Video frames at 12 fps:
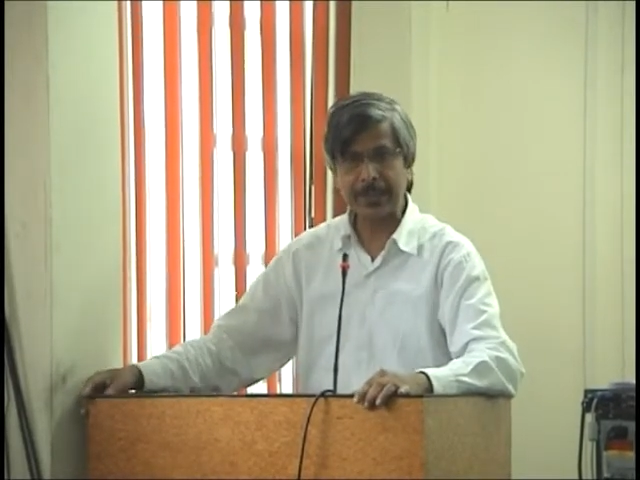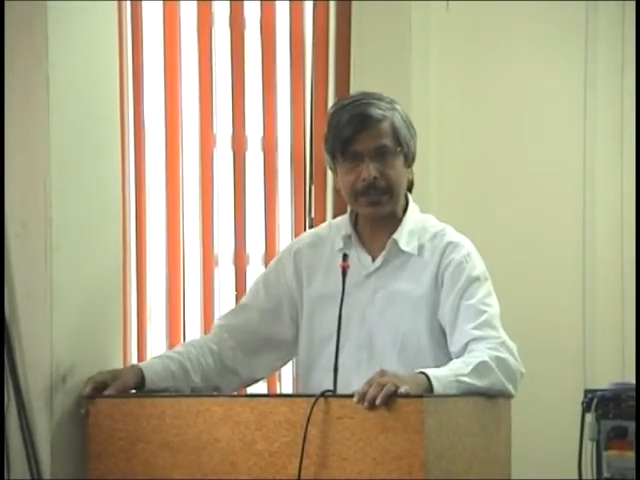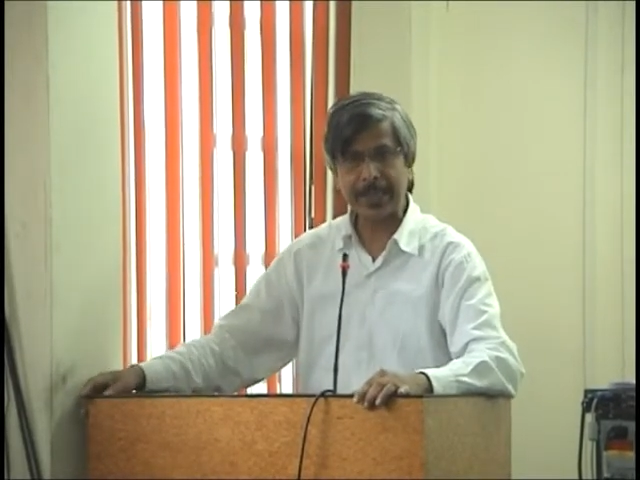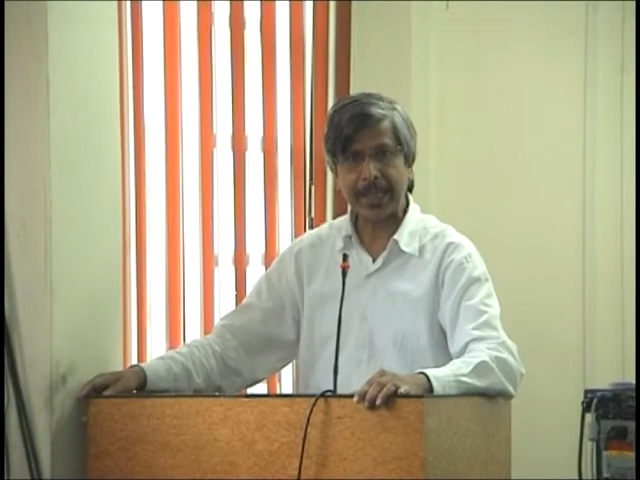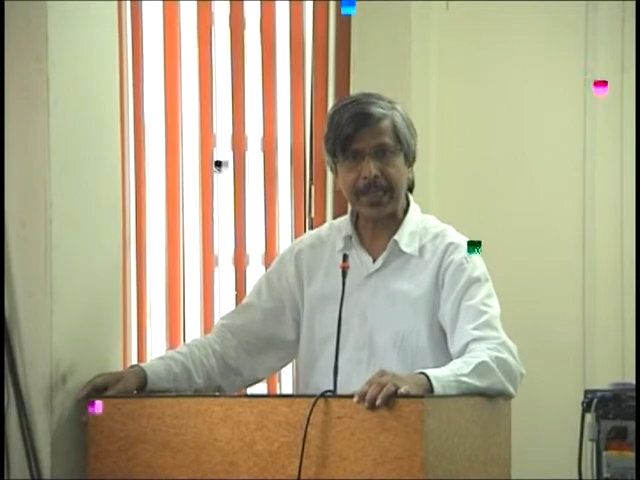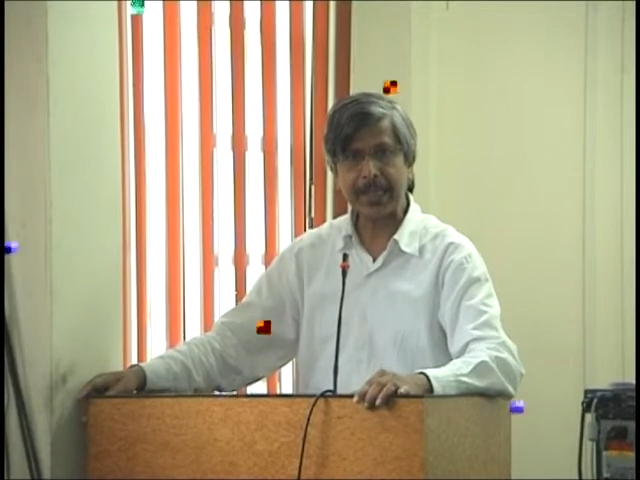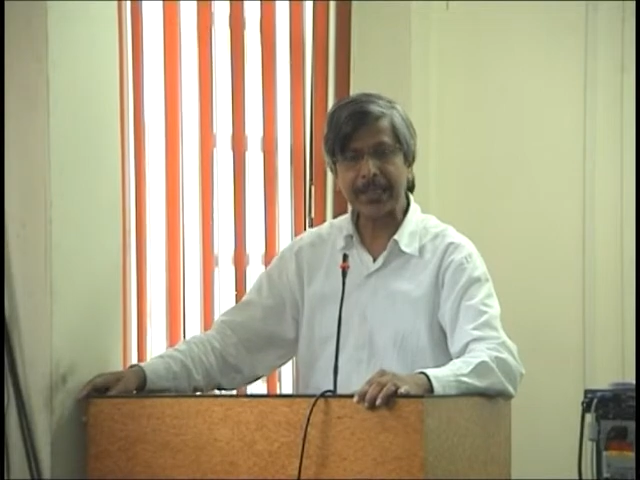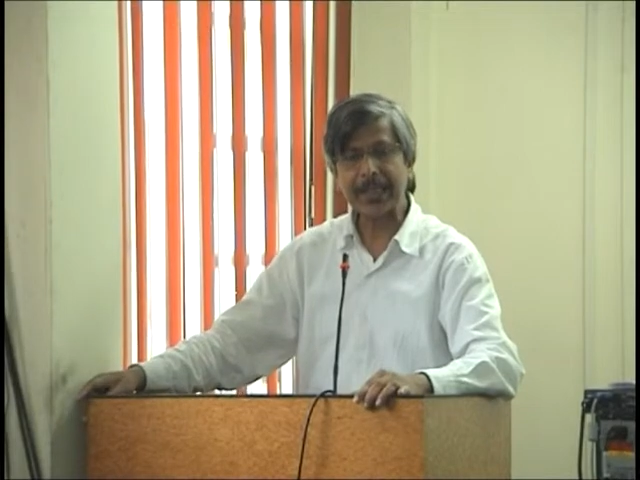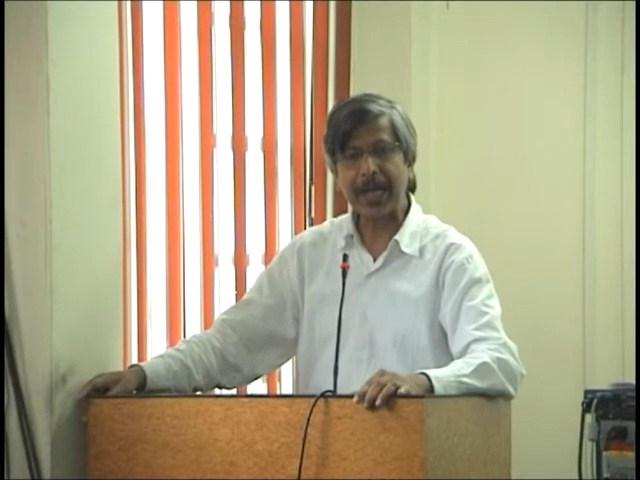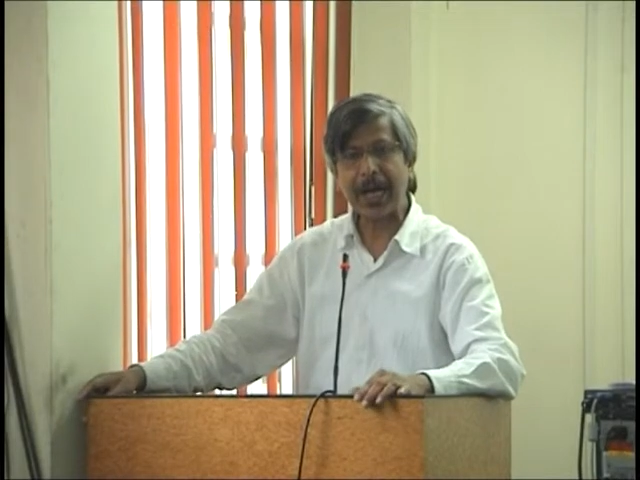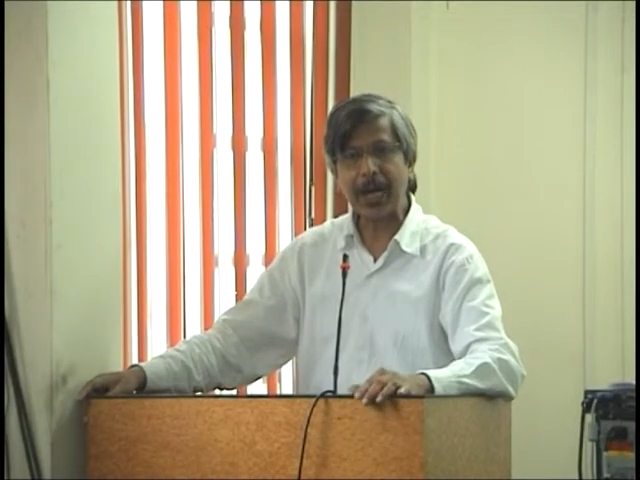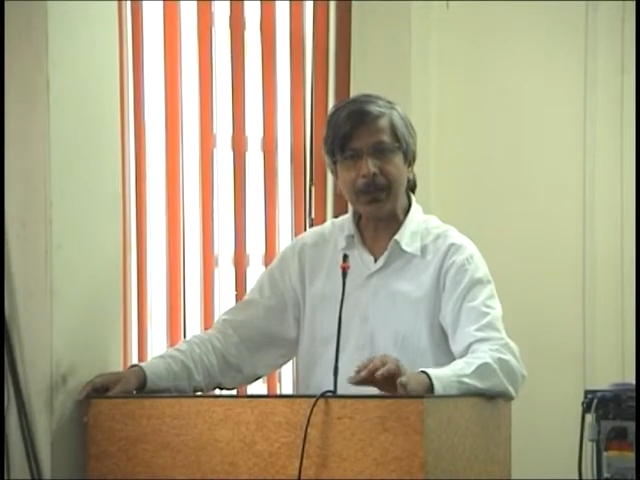science,
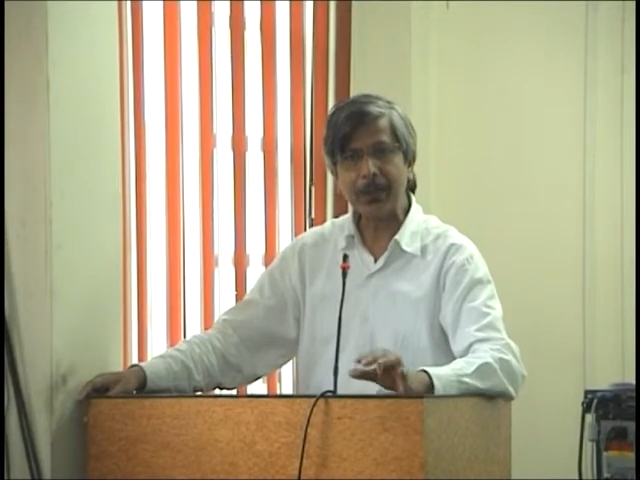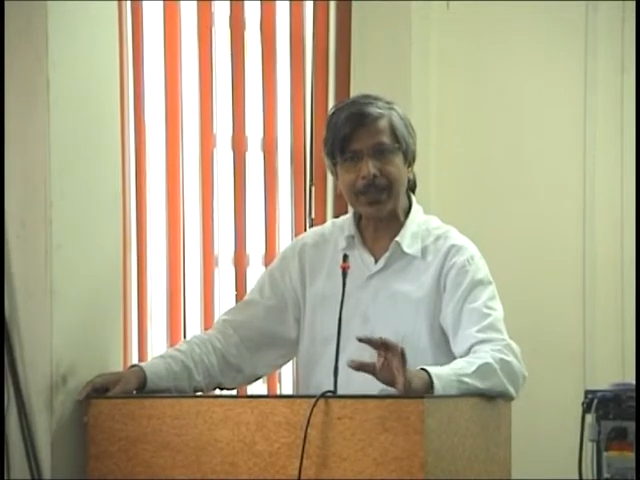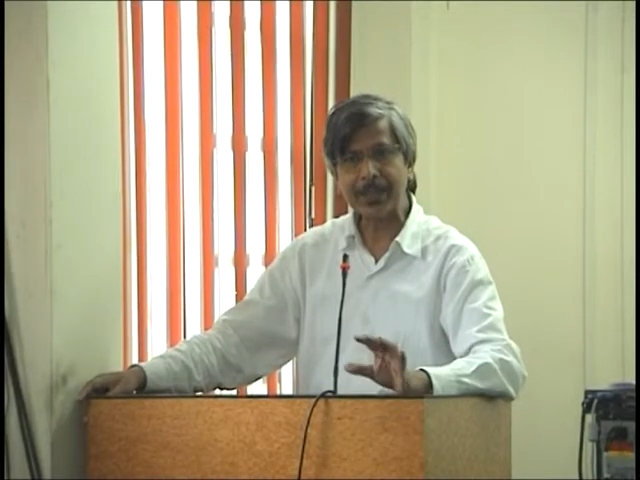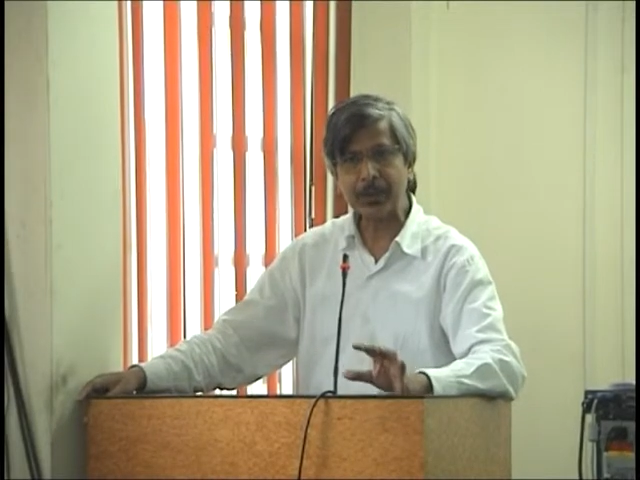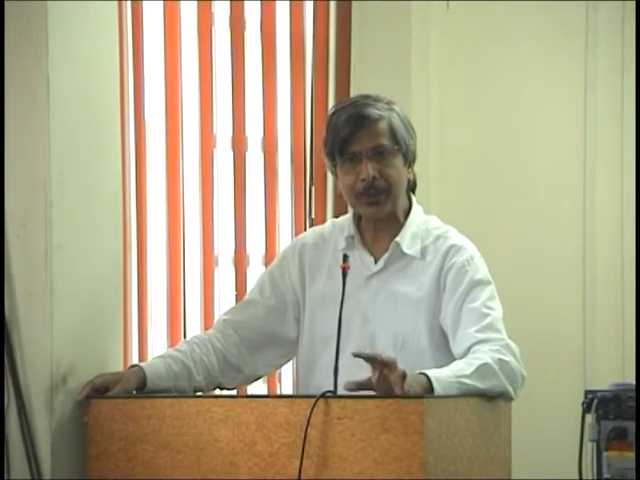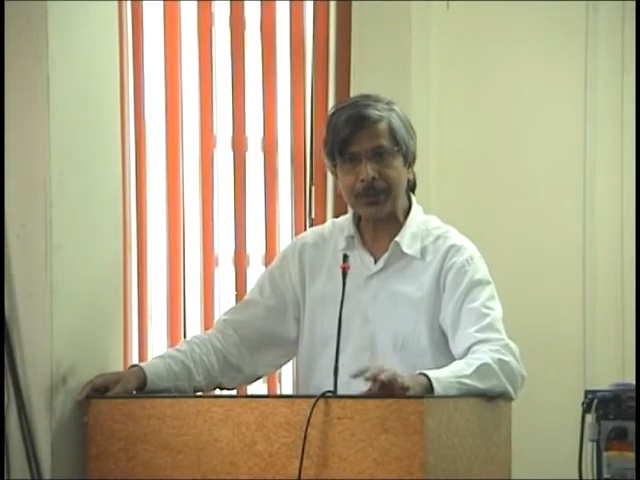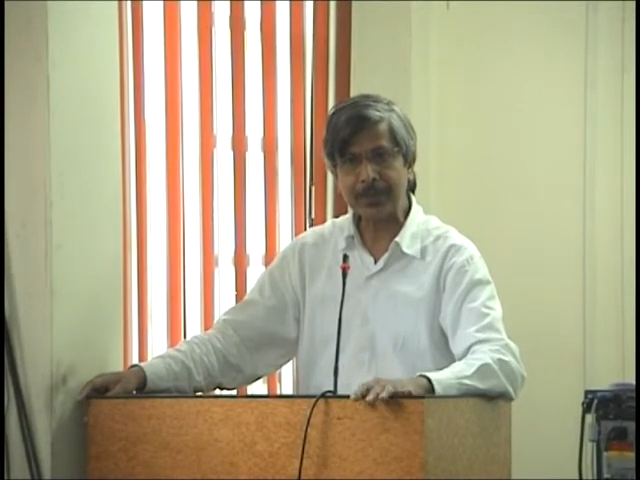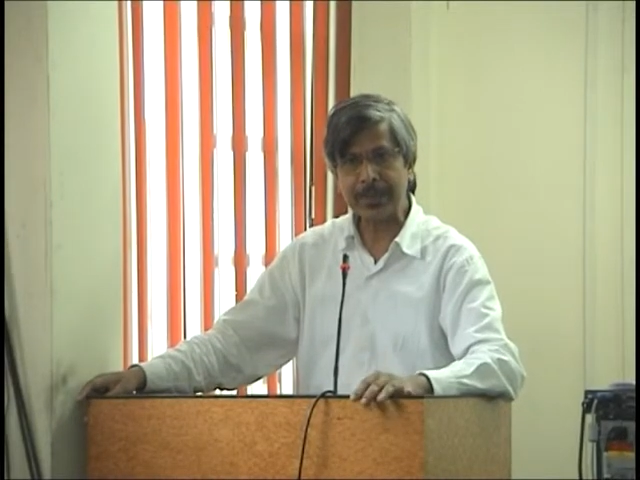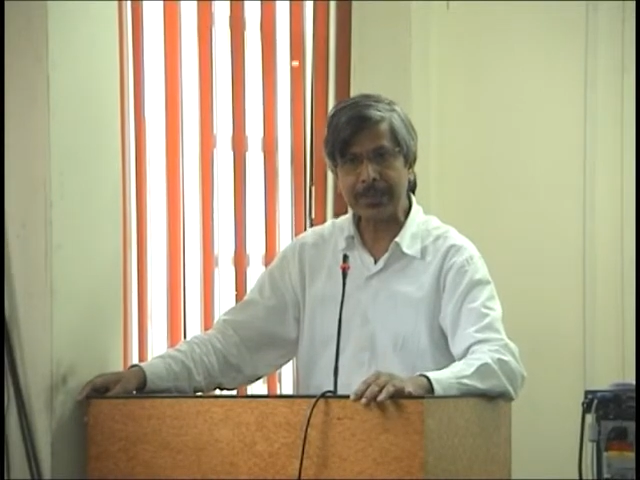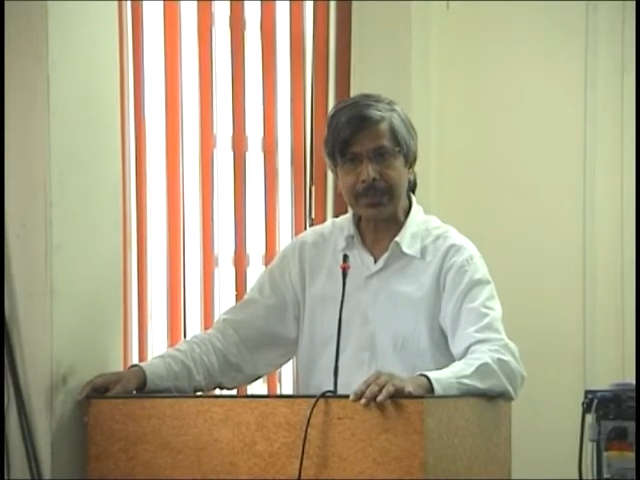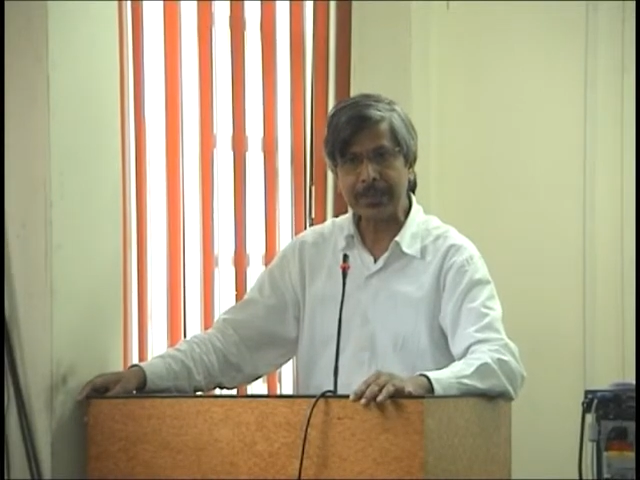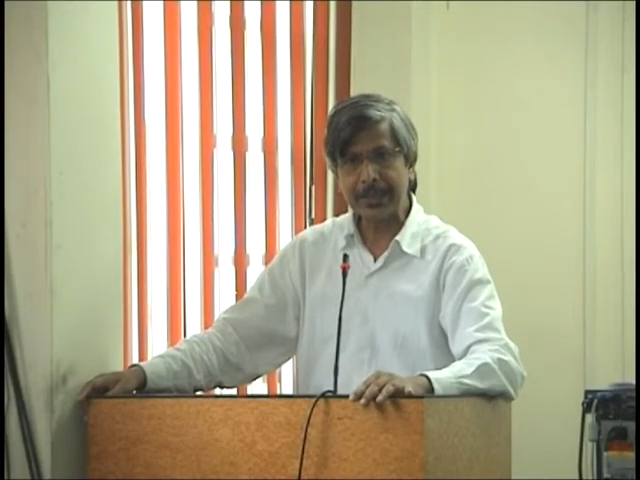how much of it